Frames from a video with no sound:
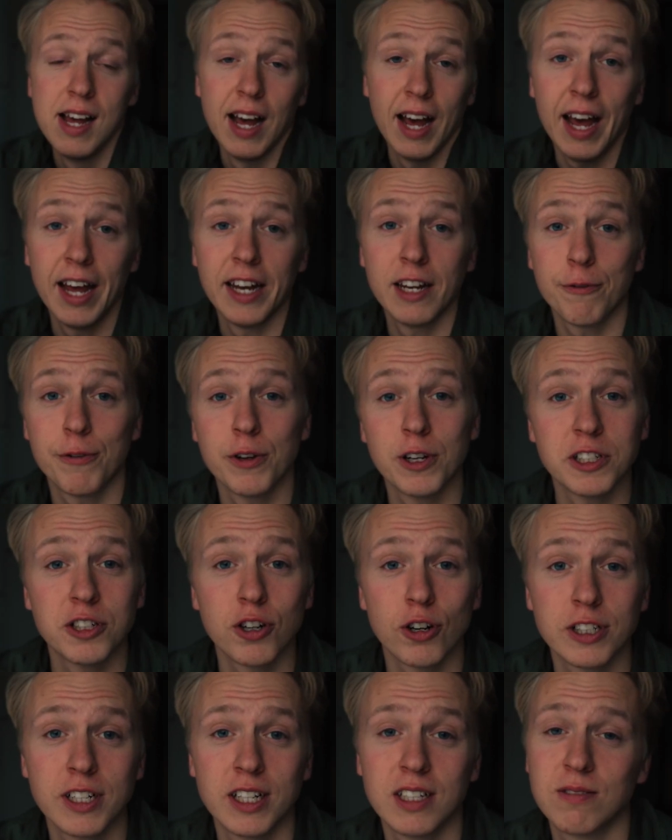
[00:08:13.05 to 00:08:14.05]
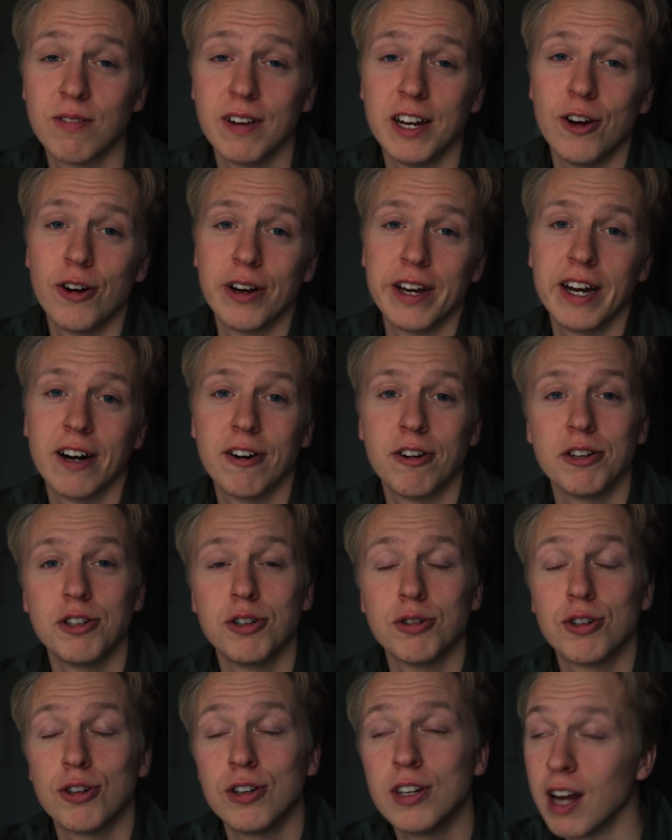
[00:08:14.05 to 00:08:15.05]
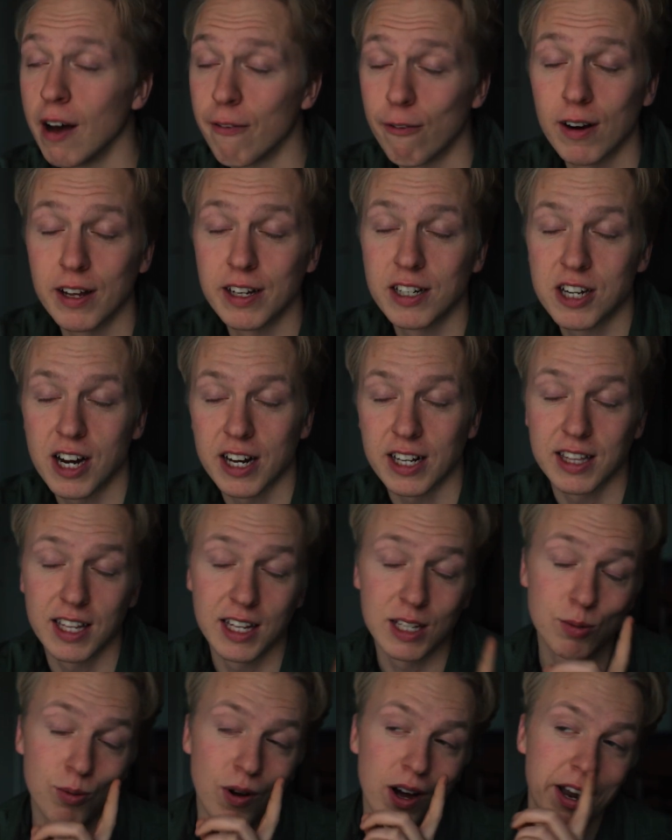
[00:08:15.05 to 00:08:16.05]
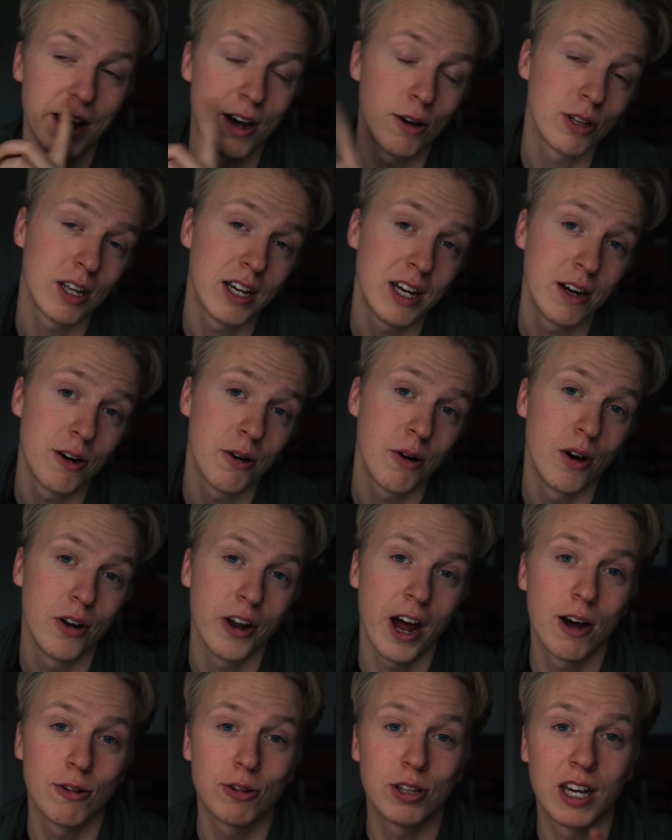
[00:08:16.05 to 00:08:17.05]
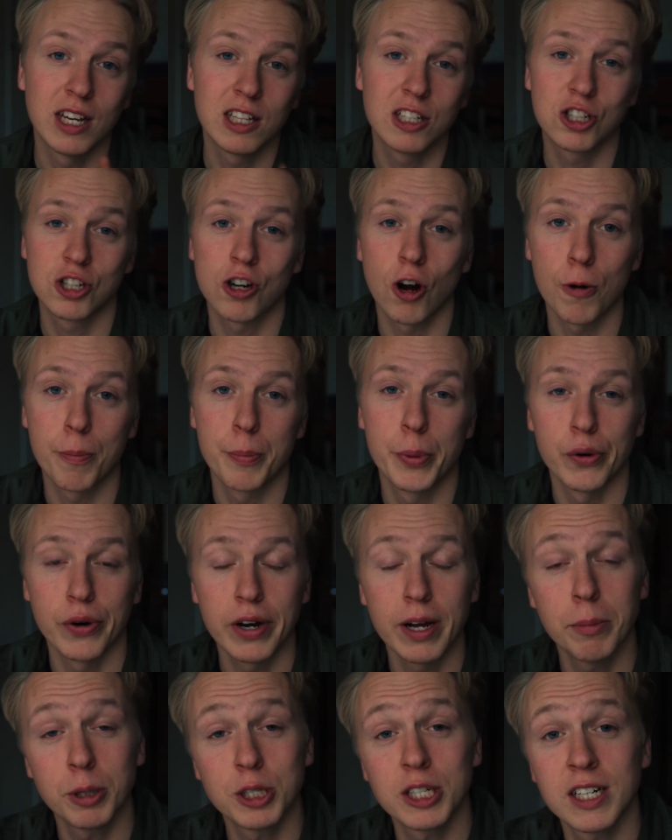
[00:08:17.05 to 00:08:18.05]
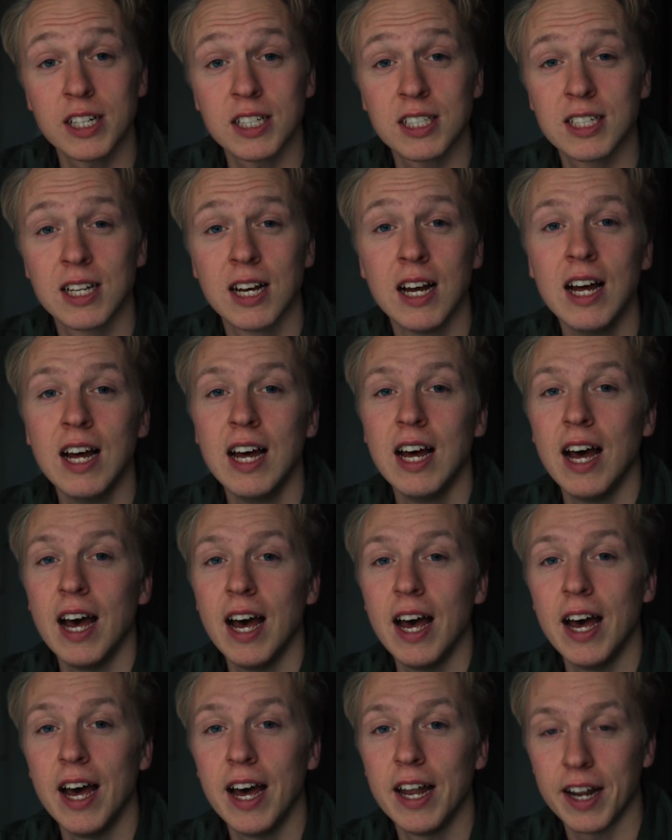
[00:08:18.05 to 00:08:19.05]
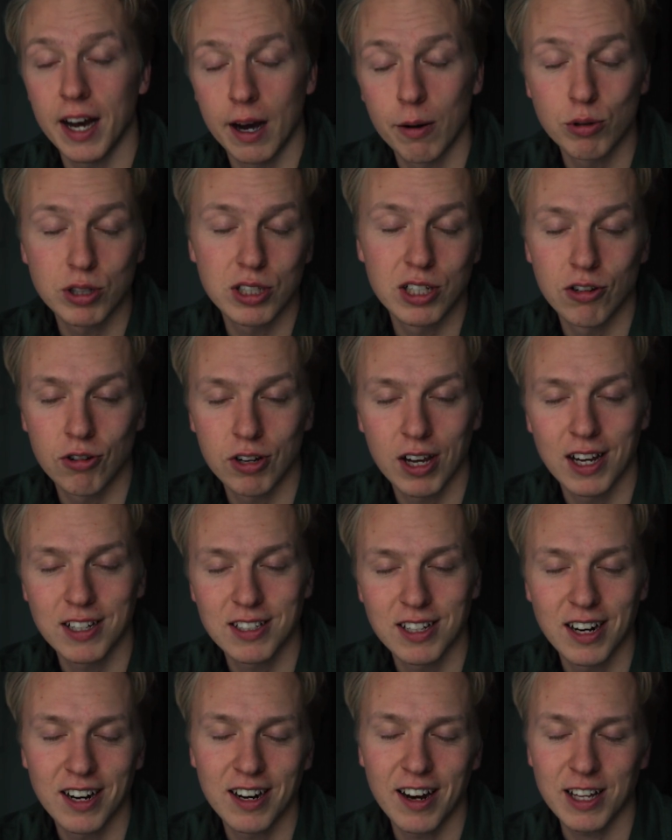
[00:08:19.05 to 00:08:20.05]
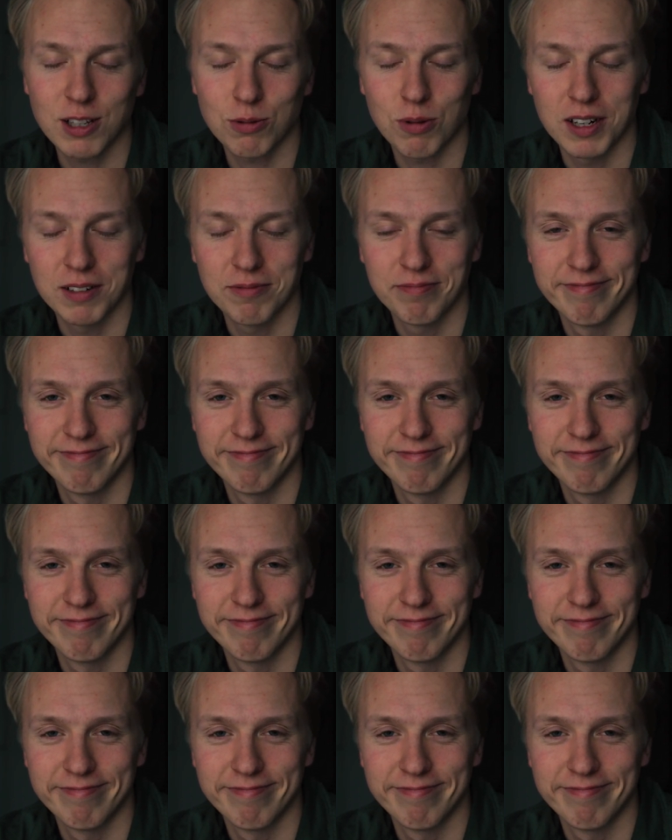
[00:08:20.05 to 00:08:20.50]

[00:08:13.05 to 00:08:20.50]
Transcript: And if you enjoyed this video here, you should definitely check this one out here on how to get sharper images, and I will see you guys in the next one.